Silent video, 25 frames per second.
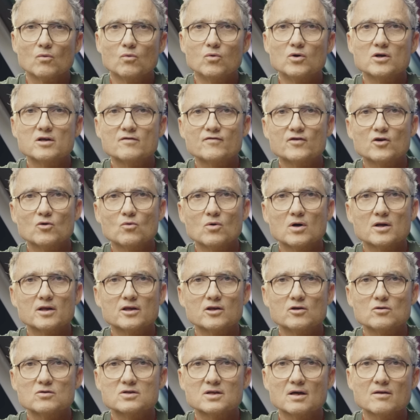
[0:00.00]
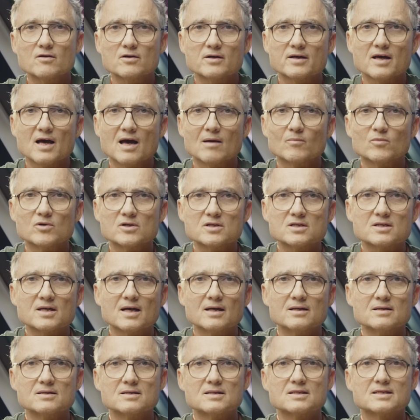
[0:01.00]
what if you want to use other cameras
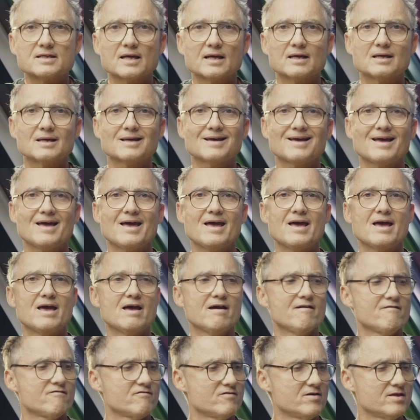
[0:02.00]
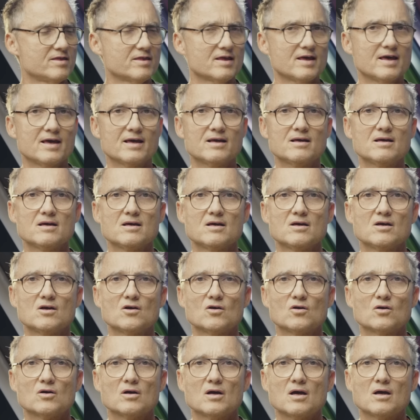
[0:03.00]
and sync everything
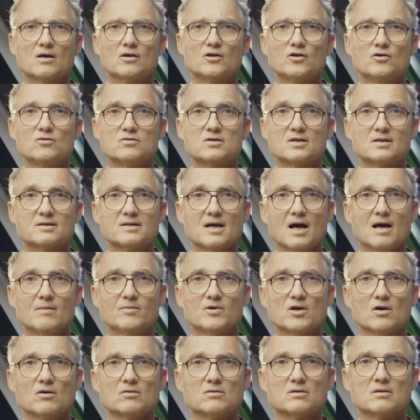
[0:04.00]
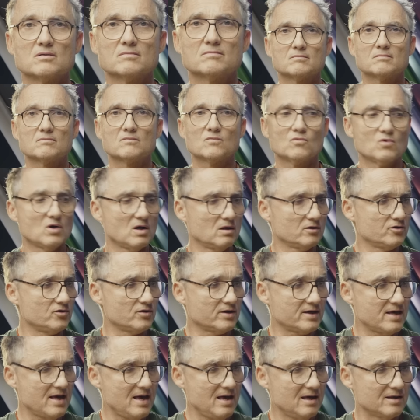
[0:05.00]
using timecode? Well, you
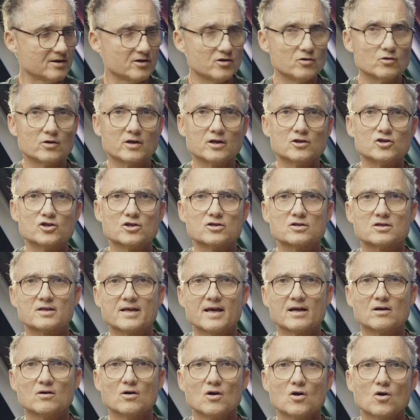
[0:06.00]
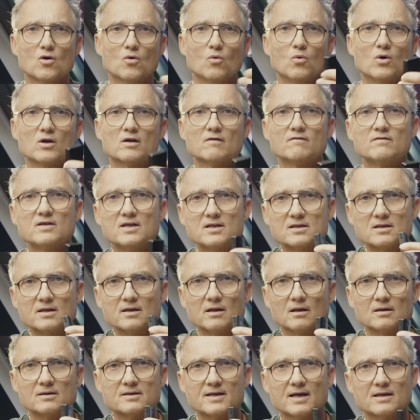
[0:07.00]
can. You can just take one of these
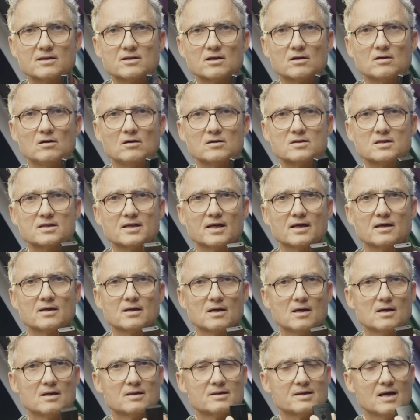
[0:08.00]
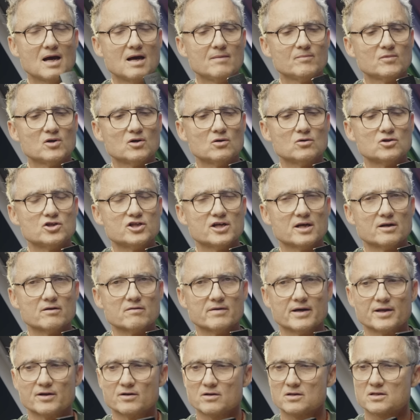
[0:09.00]
little tentacle sync timecode
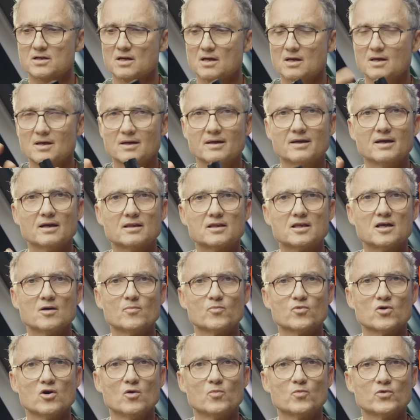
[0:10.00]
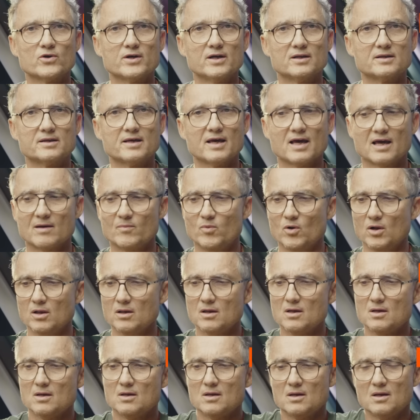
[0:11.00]
generators, get the appropriate cable,
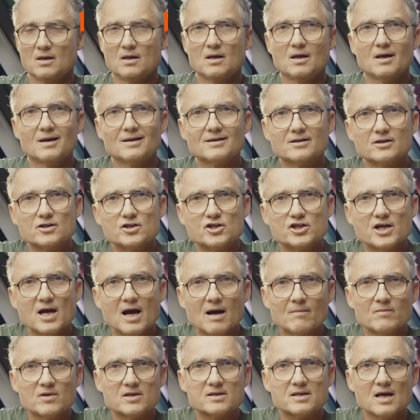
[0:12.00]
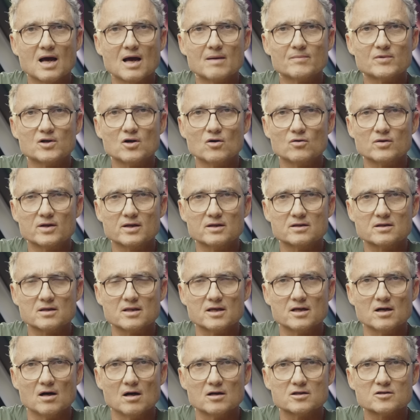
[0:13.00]
jam the timecode into
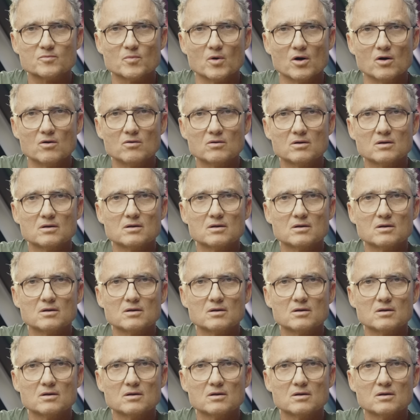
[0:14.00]
the Osmo,